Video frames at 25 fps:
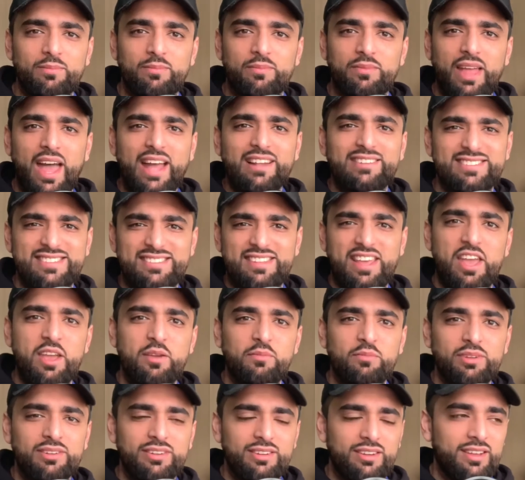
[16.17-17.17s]

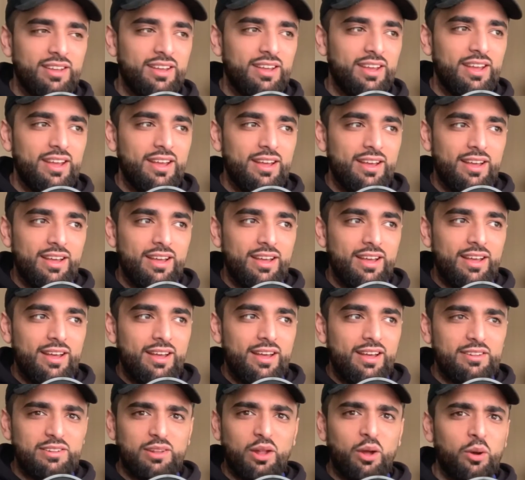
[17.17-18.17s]
Entertainment.
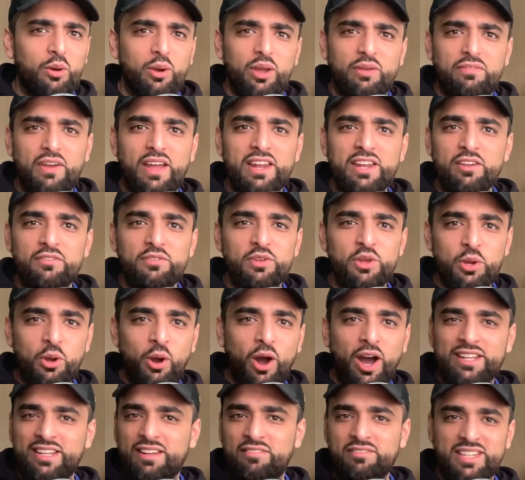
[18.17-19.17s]
So if any of you
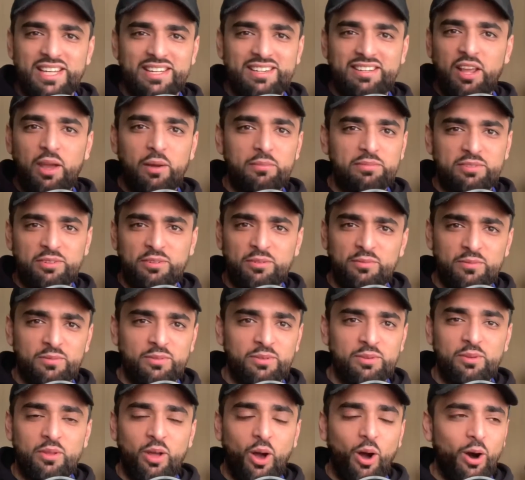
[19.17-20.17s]
guys have any tips
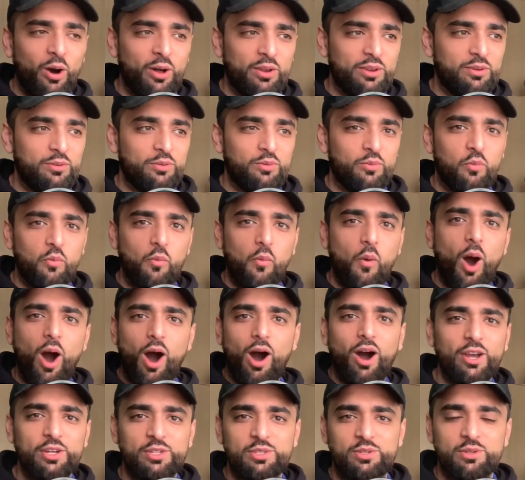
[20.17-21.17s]
on
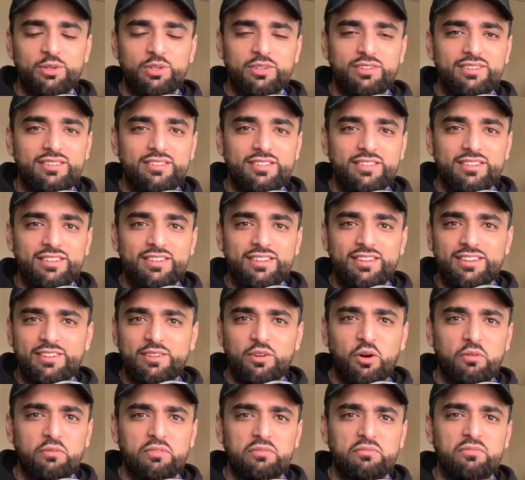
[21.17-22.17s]
what I should
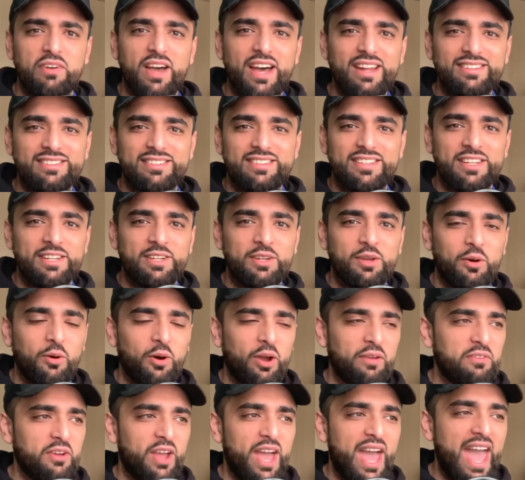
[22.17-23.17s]
sort of invest in, or
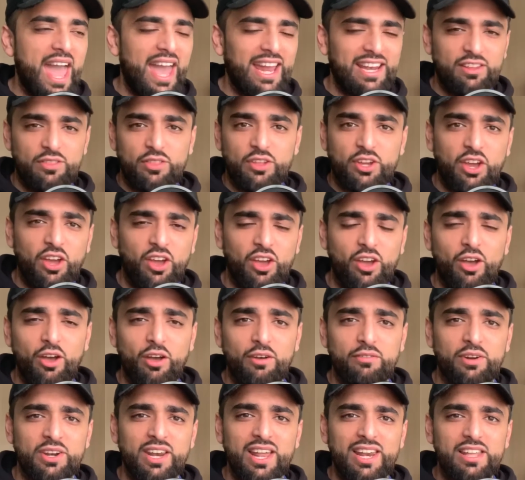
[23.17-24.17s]
if you're ahead of the
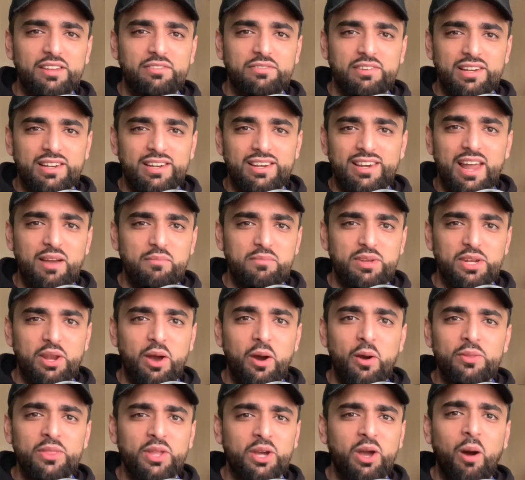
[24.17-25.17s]
curve on anything, let me
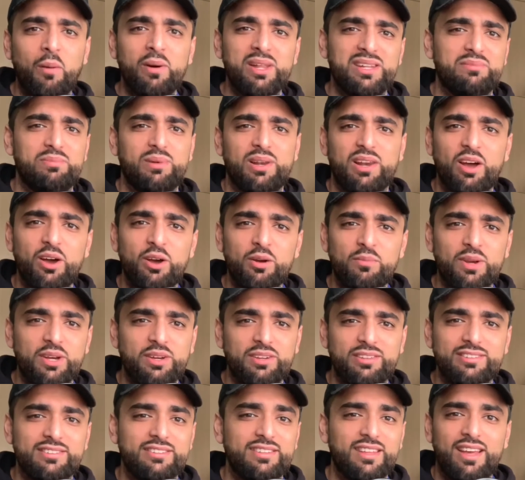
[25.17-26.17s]
know in the comments below,
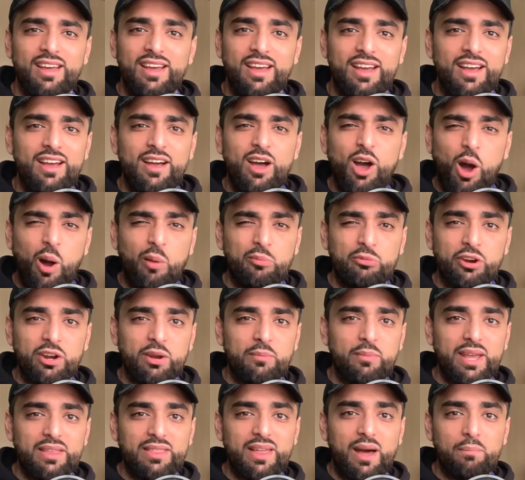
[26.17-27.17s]
because I'm trying to
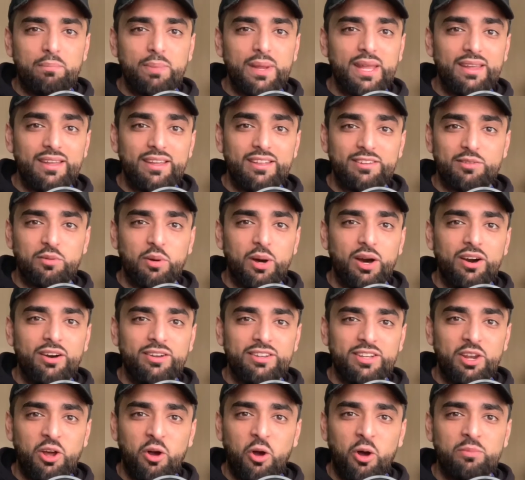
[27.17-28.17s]
make that P as well,
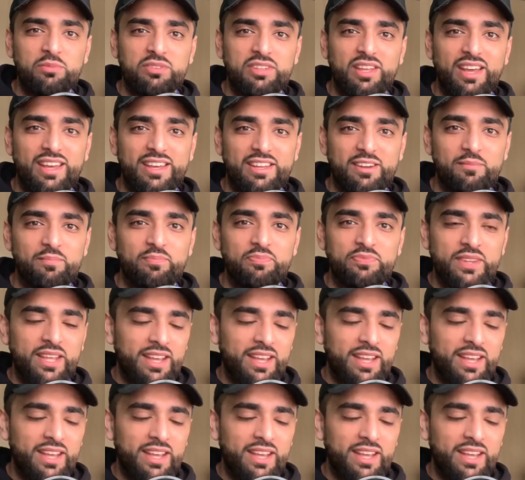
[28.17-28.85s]
you know what I'm saying?